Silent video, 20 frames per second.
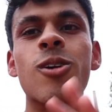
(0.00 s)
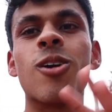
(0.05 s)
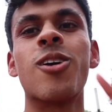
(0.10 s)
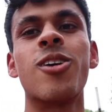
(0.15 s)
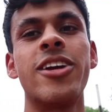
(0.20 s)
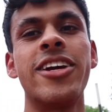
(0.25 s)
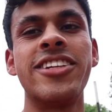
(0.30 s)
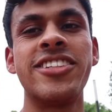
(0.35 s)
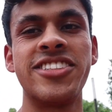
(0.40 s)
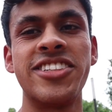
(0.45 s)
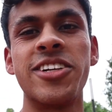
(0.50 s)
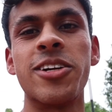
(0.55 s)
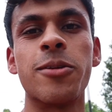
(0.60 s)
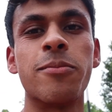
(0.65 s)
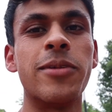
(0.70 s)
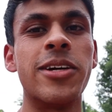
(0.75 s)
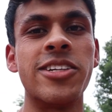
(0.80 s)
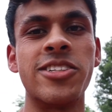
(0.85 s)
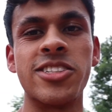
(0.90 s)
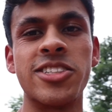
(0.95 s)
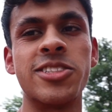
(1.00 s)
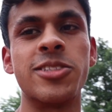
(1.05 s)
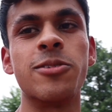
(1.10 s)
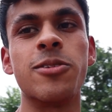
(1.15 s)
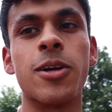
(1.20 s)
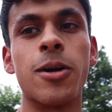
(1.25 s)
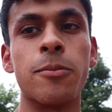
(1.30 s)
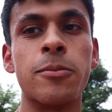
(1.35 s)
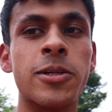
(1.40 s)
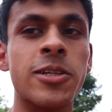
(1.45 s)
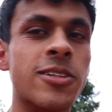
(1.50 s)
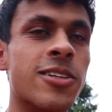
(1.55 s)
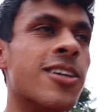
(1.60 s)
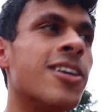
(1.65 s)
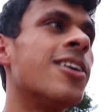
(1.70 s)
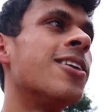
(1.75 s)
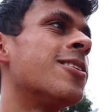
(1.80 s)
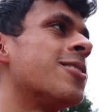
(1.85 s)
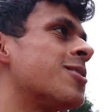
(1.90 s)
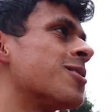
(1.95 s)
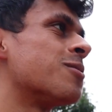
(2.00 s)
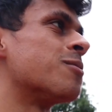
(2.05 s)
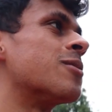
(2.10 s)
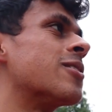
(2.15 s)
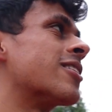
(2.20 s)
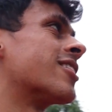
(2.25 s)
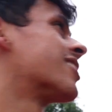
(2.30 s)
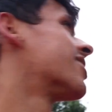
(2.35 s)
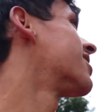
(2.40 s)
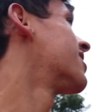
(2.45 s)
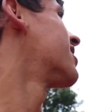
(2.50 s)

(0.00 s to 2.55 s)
or are engineering majors still come here to work.